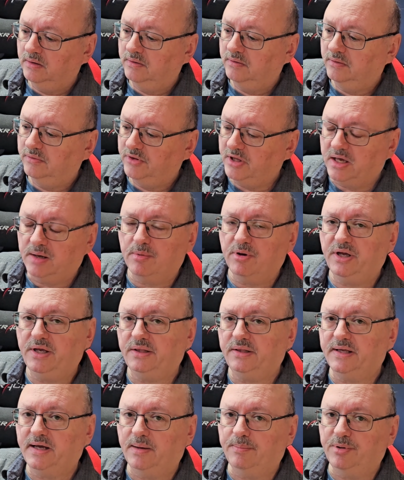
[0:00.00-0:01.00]
Think about hitting
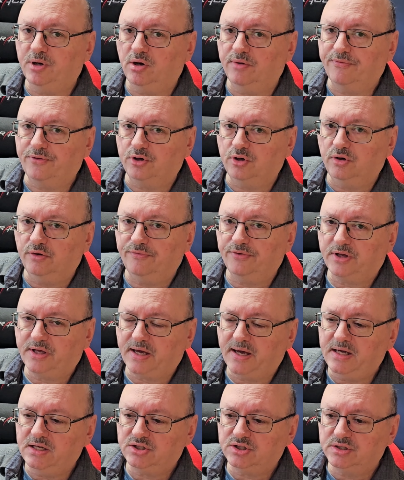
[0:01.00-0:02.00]
that bell for
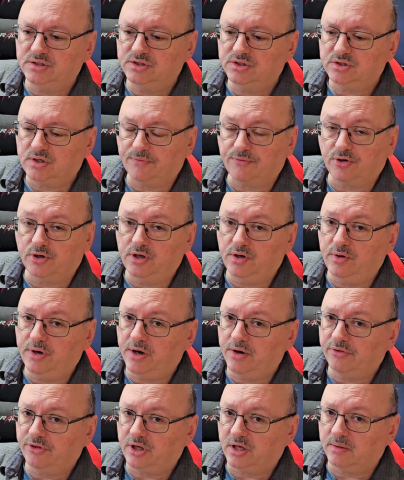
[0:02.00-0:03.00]
notifications. If you're new here,
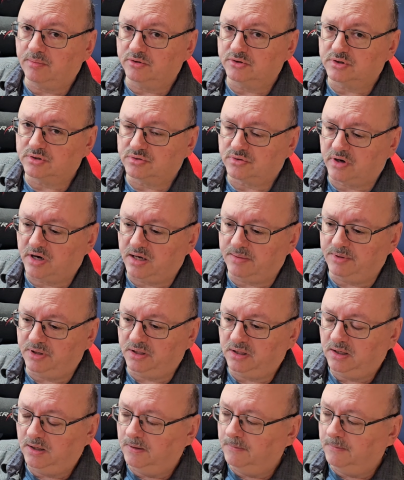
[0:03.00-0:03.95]
think about subscribing.